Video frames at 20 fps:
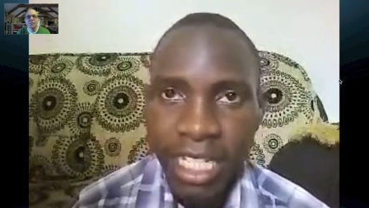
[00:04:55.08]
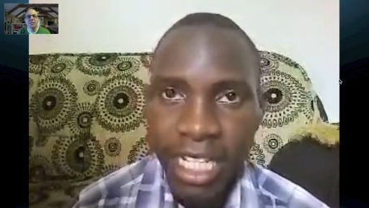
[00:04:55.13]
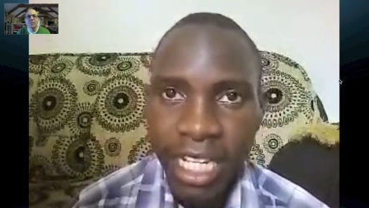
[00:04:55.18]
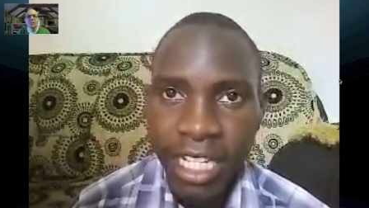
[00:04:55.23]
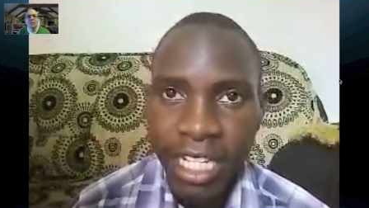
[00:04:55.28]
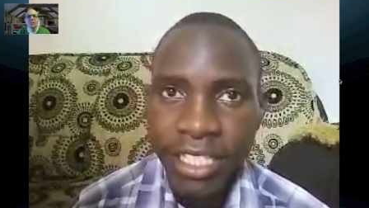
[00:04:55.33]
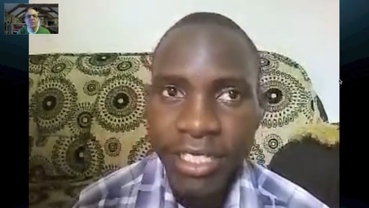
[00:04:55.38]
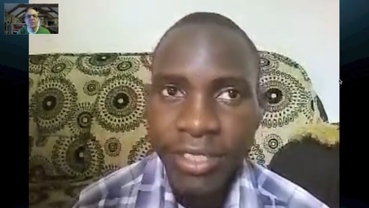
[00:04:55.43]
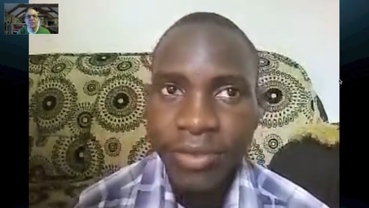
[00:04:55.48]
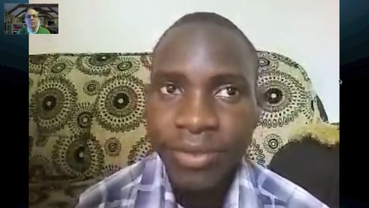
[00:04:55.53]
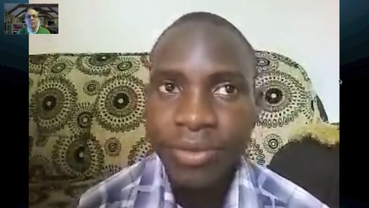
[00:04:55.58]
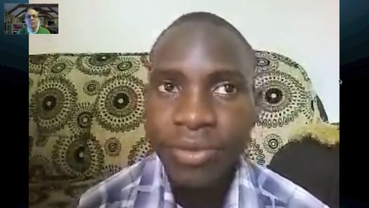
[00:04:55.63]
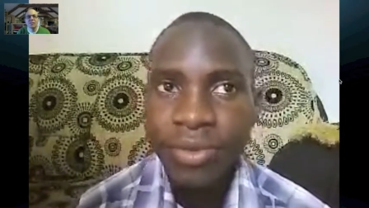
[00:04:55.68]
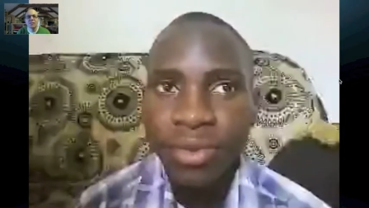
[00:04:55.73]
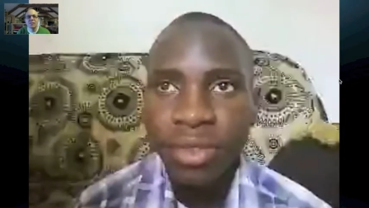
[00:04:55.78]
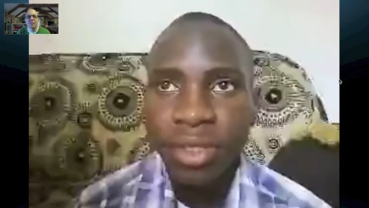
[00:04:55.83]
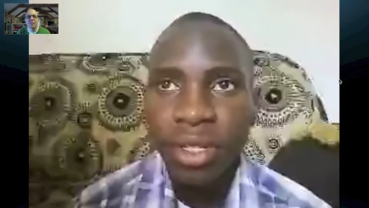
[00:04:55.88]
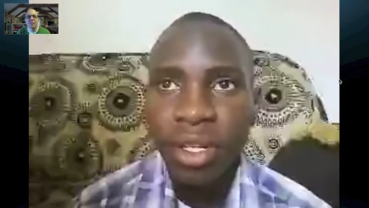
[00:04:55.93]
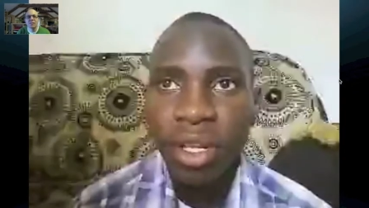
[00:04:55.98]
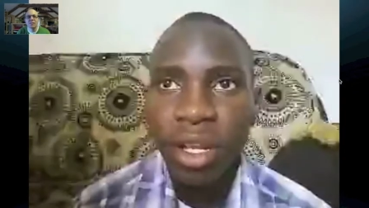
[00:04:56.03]
then
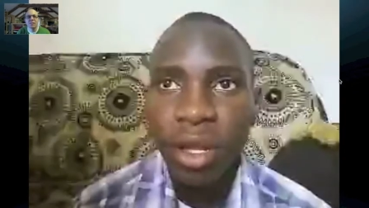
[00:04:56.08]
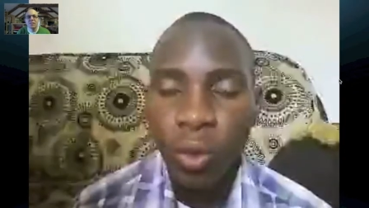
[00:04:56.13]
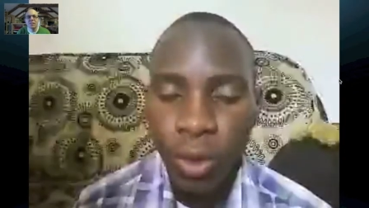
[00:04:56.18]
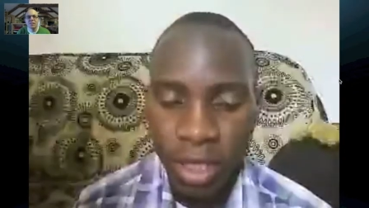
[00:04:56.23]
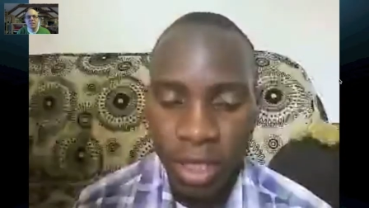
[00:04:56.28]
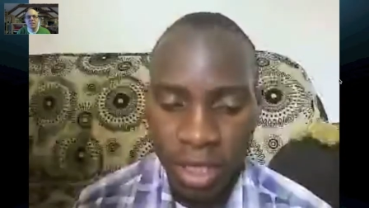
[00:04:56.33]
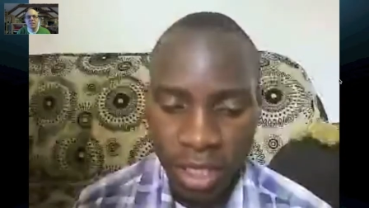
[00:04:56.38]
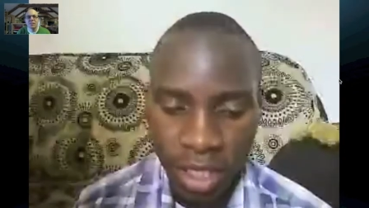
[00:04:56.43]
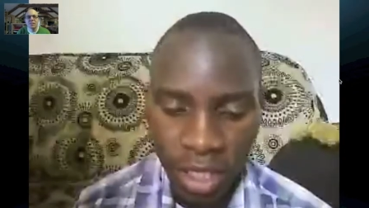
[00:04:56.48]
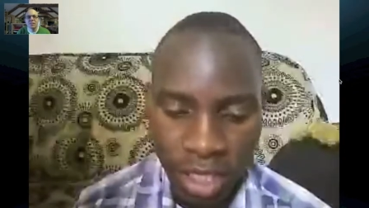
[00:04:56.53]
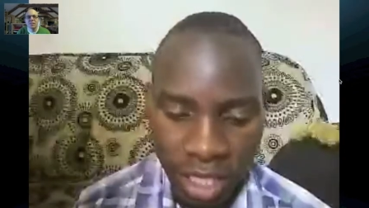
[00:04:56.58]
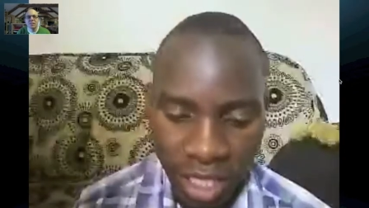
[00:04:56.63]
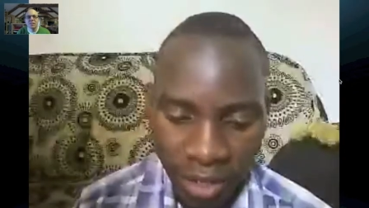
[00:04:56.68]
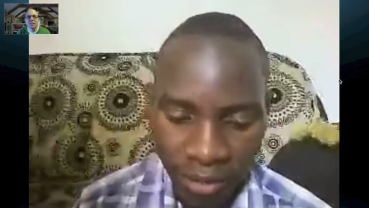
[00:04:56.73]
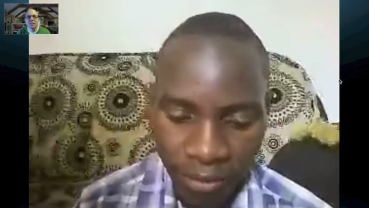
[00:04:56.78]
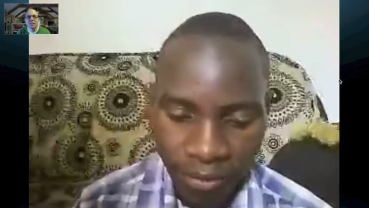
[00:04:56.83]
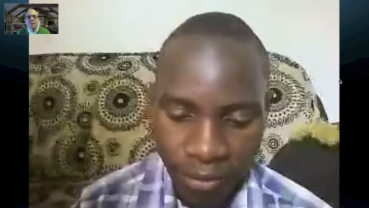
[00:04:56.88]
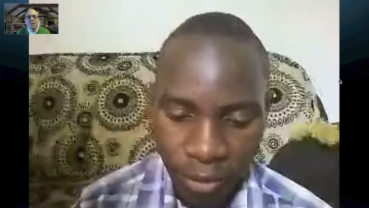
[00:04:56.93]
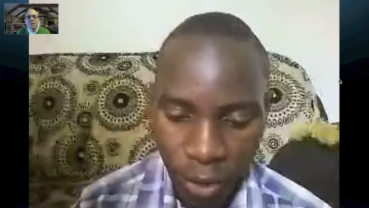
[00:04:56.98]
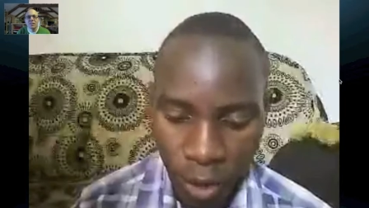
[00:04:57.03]
we teach them
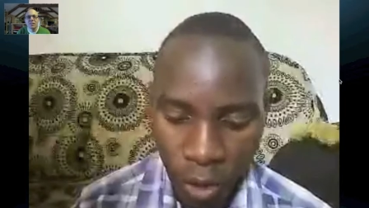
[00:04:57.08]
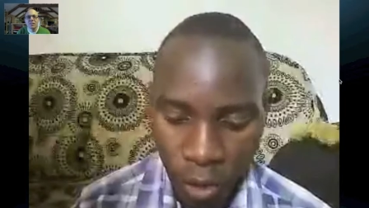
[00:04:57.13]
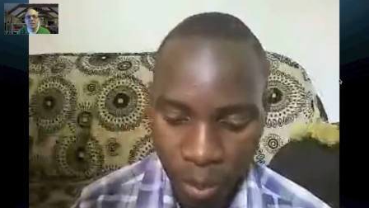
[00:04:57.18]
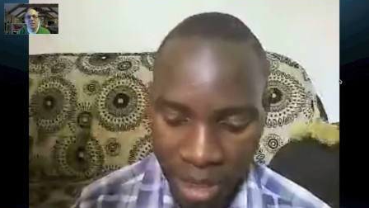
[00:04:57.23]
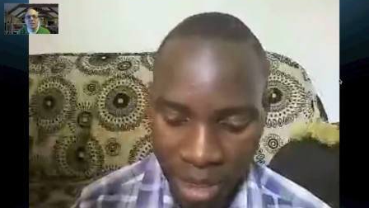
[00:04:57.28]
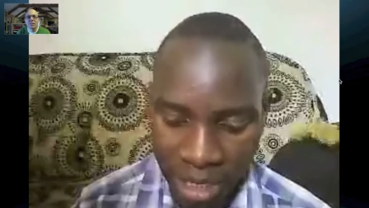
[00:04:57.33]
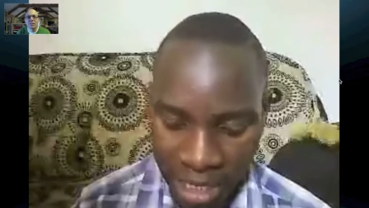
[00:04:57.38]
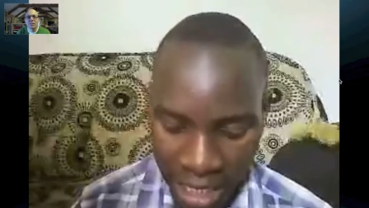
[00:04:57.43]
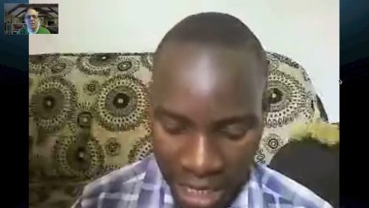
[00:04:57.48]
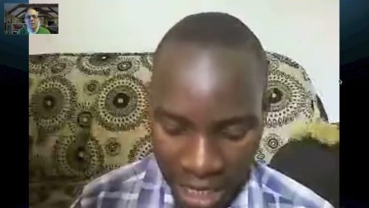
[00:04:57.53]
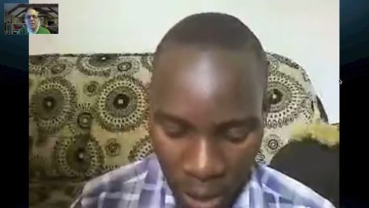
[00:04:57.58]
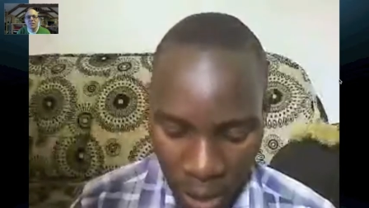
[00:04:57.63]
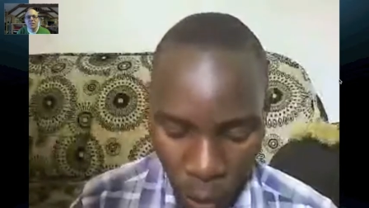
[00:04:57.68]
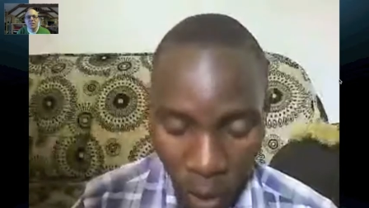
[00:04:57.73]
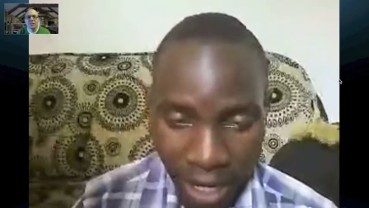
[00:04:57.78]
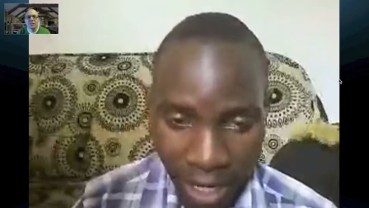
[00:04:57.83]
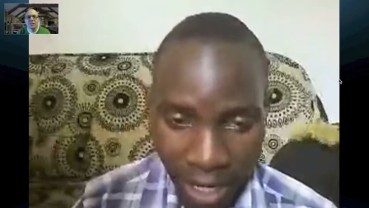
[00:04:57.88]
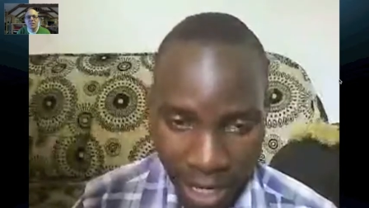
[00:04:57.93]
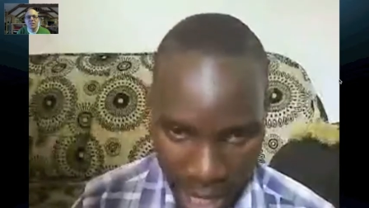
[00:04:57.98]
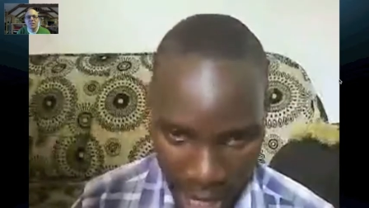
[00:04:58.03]
for basically
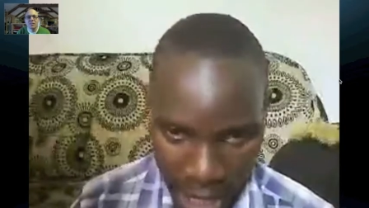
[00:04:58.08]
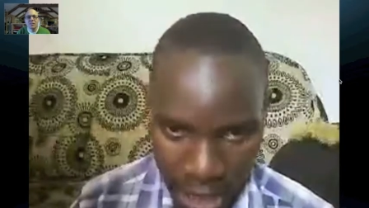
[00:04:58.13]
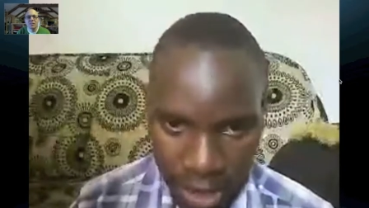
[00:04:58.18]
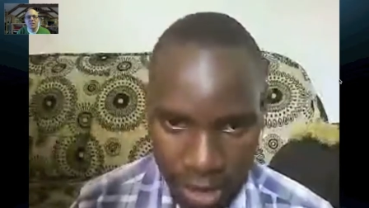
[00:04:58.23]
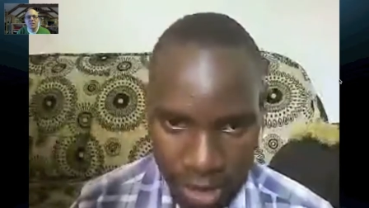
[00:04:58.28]
one year.